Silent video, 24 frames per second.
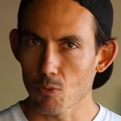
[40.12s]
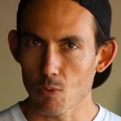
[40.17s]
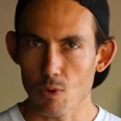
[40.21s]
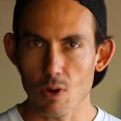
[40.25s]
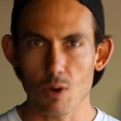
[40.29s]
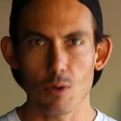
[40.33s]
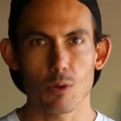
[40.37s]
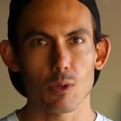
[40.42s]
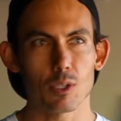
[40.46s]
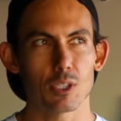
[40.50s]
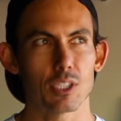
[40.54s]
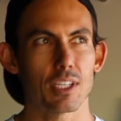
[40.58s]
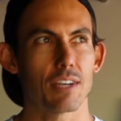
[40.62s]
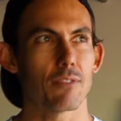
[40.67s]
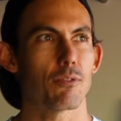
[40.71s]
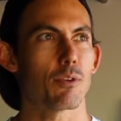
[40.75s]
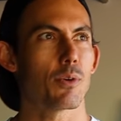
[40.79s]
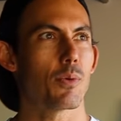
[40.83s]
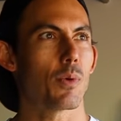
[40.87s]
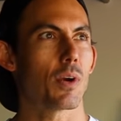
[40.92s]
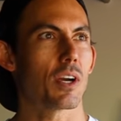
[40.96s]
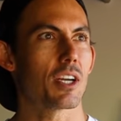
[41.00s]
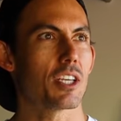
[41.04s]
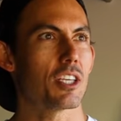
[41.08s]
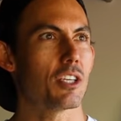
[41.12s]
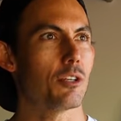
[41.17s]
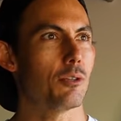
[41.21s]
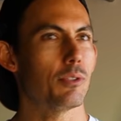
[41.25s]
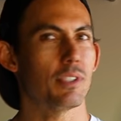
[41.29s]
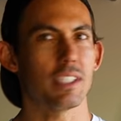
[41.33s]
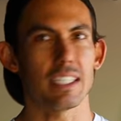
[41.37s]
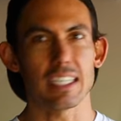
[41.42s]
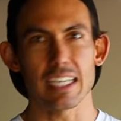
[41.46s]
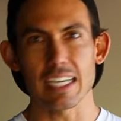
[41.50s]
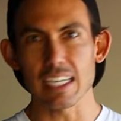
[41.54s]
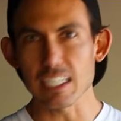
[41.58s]
rowers everywhere
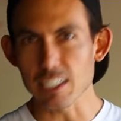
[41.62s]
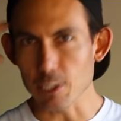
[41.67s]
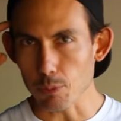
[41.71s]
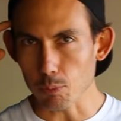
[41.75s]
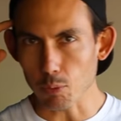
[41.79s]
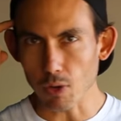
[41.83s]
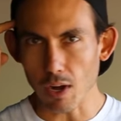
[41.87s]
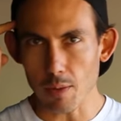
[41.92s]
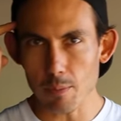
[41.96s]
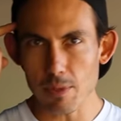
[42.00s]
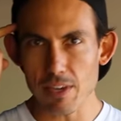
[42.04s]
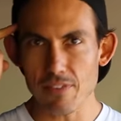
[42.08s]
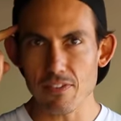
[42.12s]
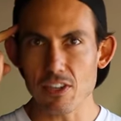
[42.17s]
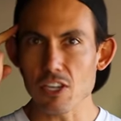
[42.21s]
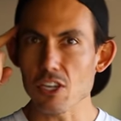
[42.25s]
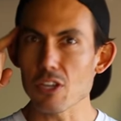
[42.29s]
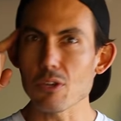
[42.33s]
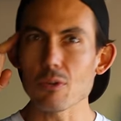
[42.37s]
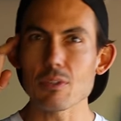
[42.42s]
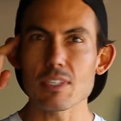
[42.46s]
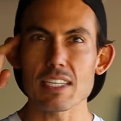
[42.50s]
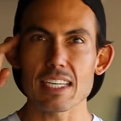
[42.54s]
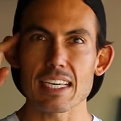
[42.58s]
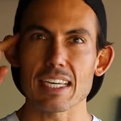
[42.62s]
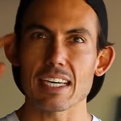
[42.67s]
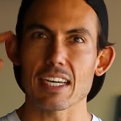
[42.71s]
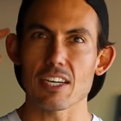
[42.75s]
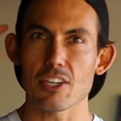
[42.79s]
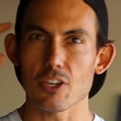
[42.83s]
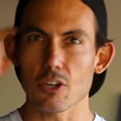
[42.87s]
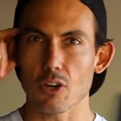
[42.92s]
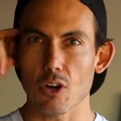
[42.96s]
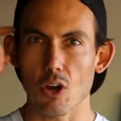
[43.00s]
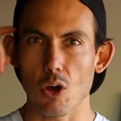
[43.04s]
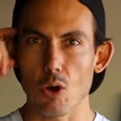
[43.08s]
using it. You're probably even using it
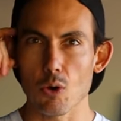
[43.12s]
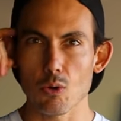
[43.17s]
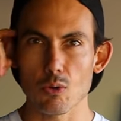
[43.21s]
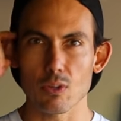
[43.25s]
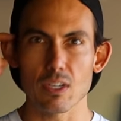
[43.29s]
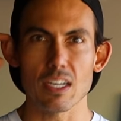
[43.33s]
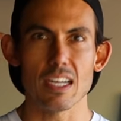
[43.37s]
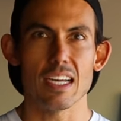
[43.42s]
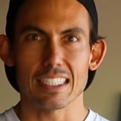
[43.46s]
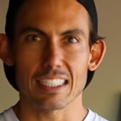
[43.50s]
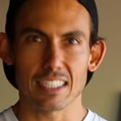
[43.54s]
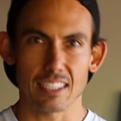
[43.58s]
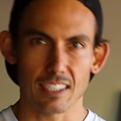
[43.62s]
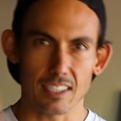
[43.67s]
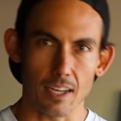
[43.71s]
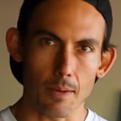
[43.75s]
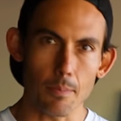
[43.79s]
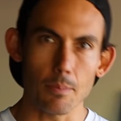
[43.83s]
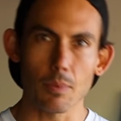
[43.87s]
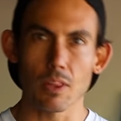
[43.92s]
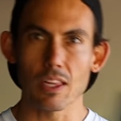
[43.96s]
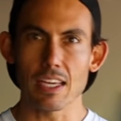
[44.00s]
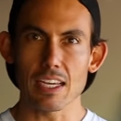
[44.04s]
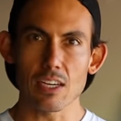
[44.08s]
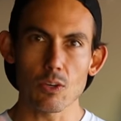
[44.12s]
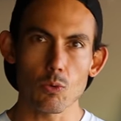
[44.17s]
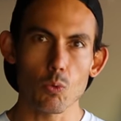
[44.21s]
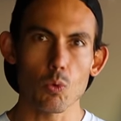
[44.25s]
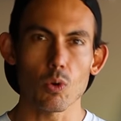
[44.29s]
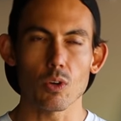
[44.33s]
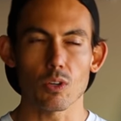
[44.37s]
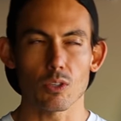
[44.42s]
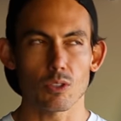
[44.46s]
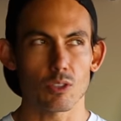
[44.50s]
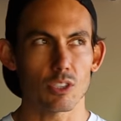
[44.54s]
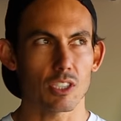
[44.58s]
in your own
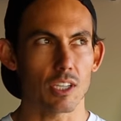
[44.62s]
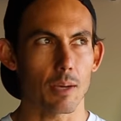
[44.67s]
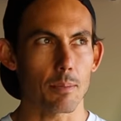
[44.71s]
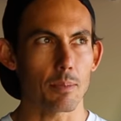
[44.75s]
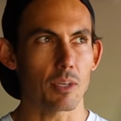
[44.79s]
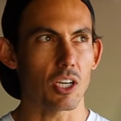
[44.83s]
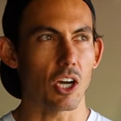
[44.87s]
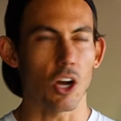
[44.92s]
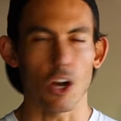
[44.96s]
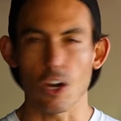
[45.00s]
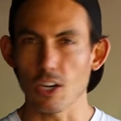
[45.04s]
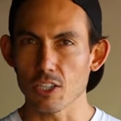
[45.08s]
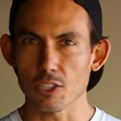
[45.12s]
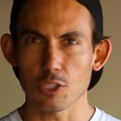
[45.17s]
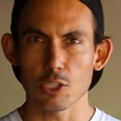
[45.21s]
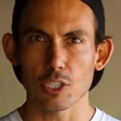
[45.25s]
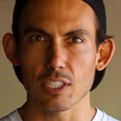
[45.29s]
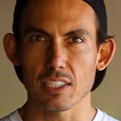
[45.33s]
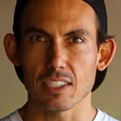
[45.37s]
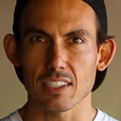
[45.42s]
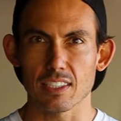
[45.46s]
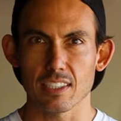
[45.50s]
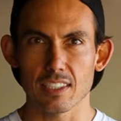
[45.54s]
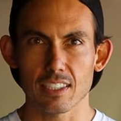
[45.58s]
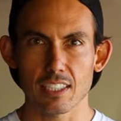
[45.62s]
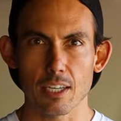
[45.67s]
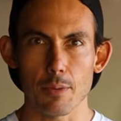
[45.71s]
sublingual or subconscious